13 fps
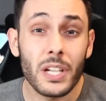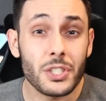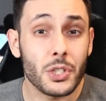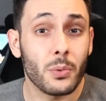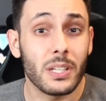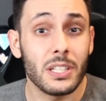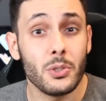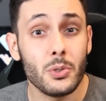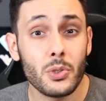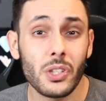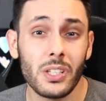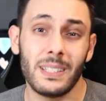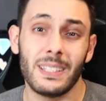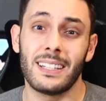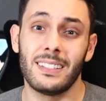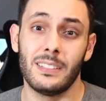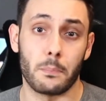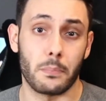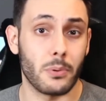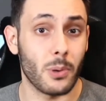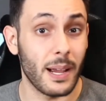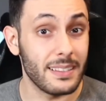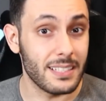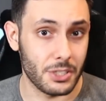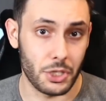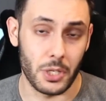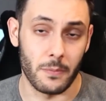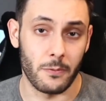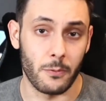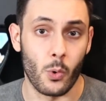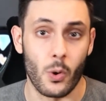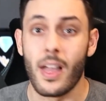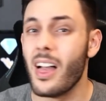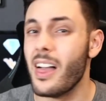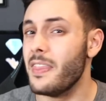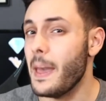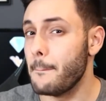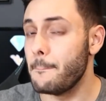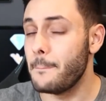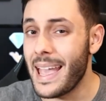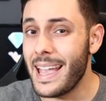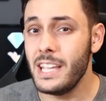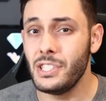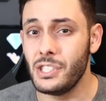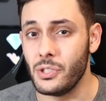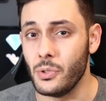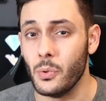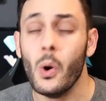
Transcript: you can usually get an apprenticeship for that pays you.